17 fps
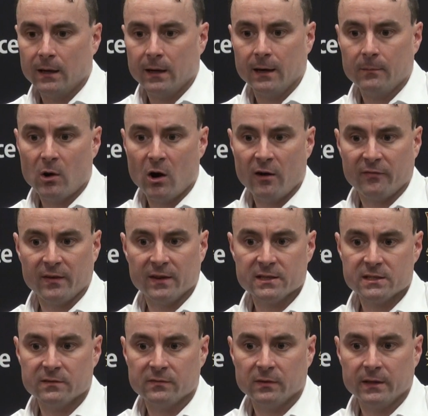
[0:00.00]
Um,
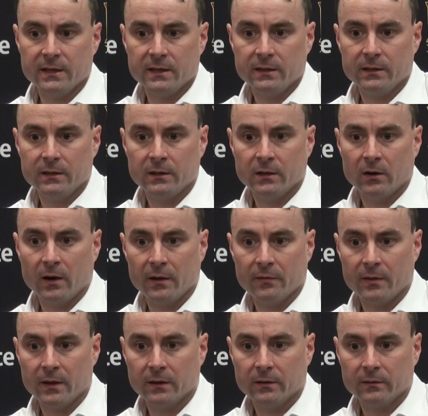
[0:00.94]
offensively, you know, I
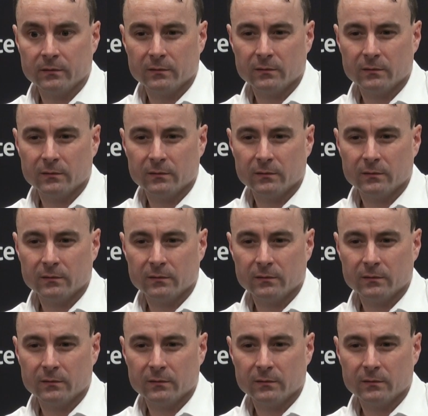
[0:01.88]
think